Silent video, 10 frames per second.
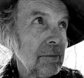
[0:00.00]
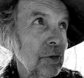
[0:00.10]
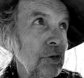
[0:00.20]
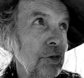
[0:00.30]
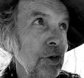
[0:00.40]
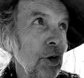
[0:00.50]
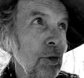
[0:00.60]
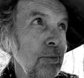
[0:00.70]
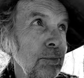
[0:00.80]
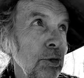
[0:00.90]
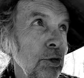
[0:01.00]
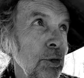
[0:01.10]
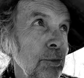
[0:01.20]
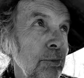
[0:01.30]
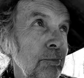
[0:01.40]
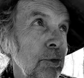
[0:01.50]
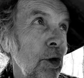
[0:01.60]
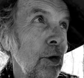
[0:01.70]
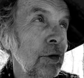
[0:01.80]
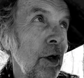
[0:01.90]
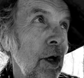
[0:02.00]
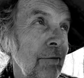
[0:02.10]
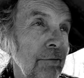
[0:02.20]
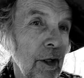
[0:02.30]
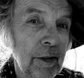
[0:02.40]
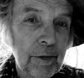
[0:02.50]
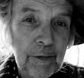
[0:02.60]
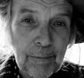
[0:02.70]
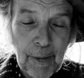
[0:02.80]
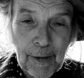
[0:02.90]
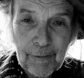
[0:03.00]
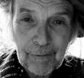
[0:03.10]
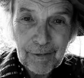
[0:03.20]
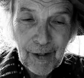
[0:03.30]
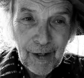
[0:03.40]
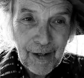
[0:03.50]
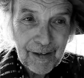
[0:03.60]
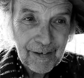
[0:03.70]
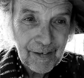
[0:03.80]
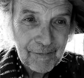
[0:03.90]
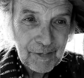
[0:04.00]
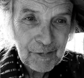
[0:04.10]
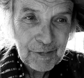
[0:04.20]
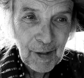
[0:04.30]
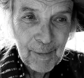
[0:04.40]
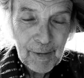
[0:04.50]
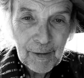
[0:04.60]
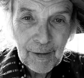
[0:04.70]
snow plumes blown off like a Tibetan flag off the summit,